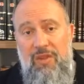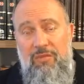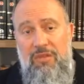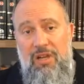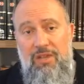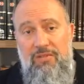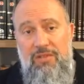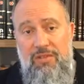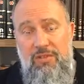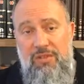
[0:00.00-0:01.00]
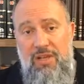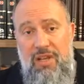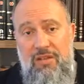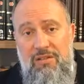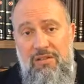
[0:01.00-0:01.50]
which have 2
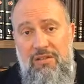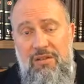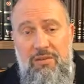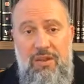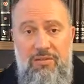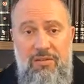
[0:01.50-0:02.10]
sounds, so we have